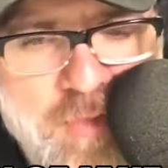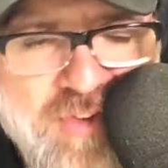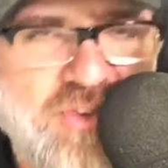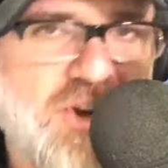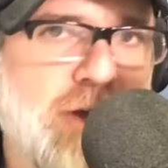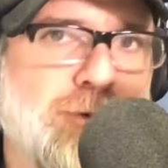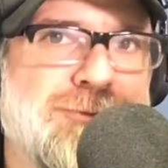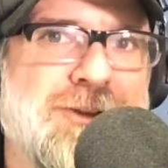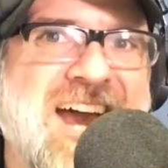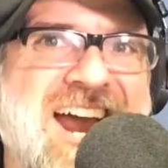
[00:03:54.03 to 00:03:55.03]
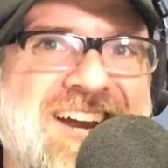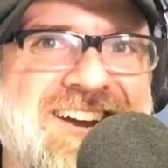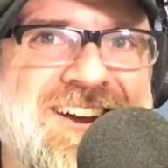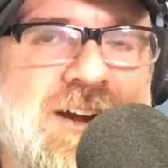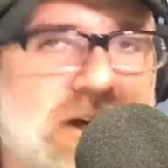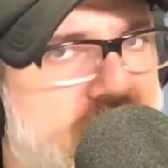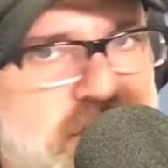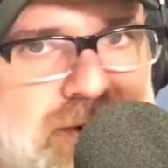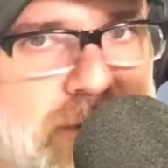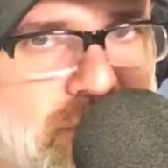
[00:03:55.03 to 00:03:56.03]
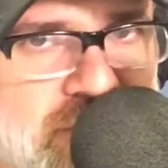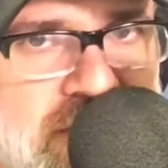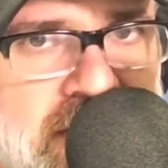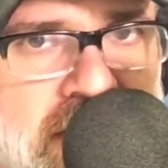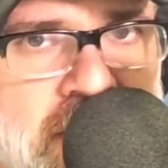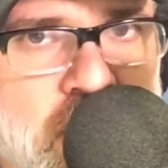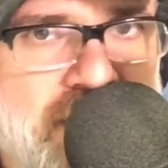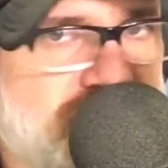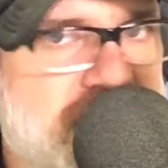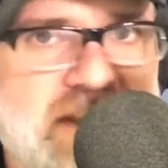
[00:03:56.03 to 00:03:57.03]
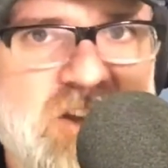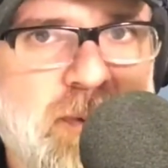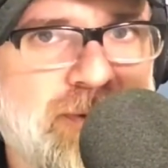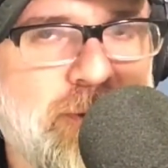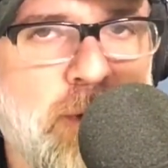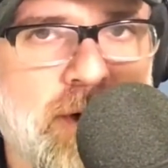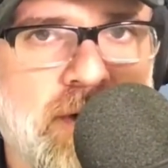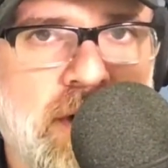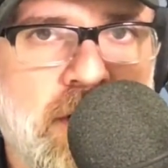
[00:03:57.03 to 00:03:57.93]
This is another flag controversy. We've seen these before.